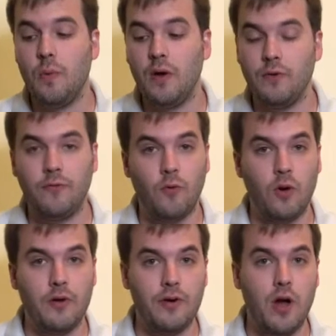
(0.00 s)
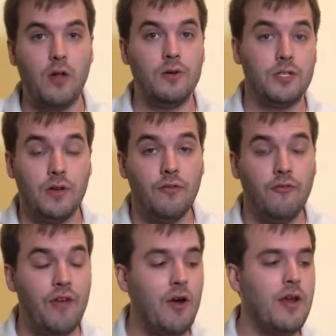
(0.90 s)
under $400,
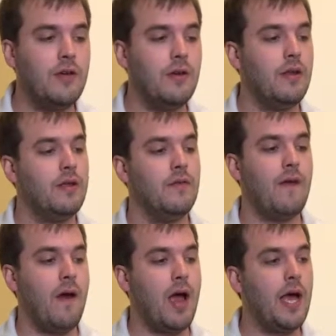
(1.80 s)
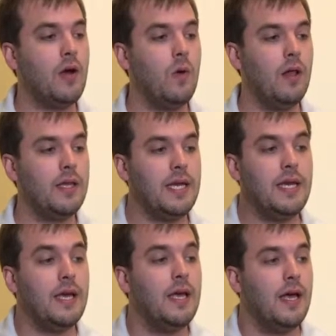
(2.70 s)
very good, very high
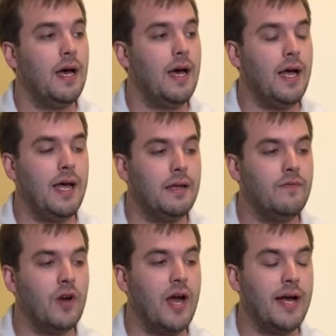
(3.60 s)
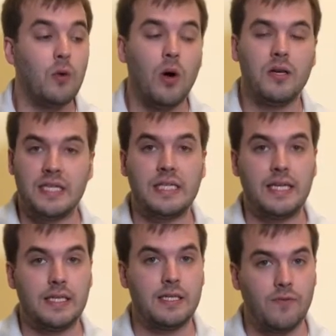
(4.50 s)
quality
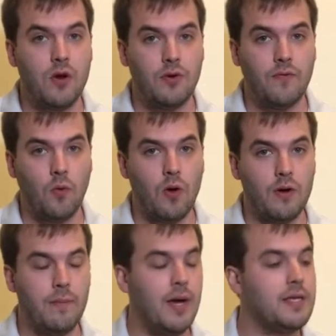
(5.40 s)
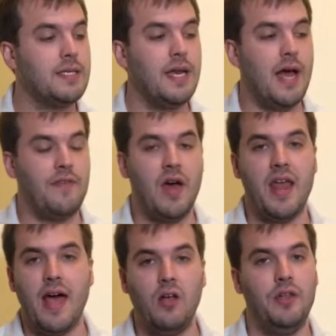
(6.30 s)
lenses for under $400. And I
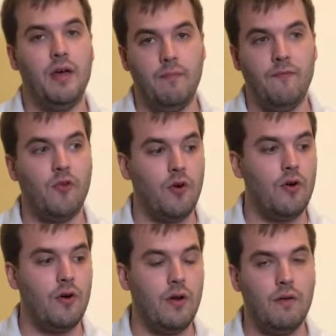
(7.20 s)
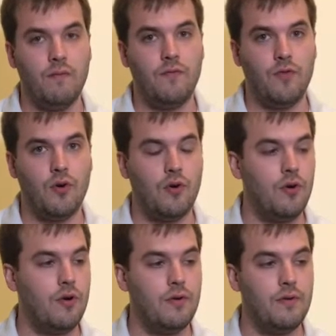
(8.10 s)
thought it held up for
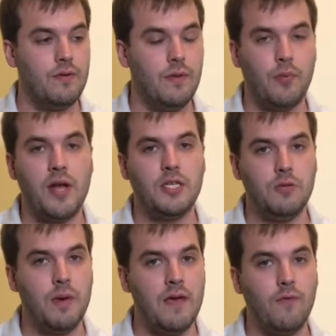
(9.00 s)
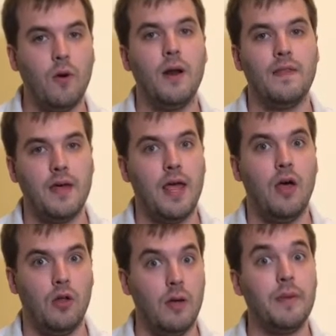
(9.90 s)
the price you pay for it. I thought it
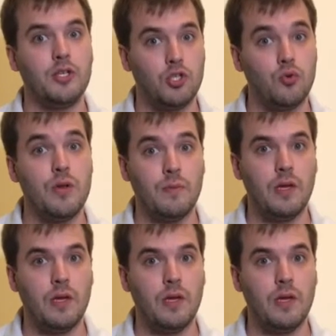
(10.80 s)
held up extremely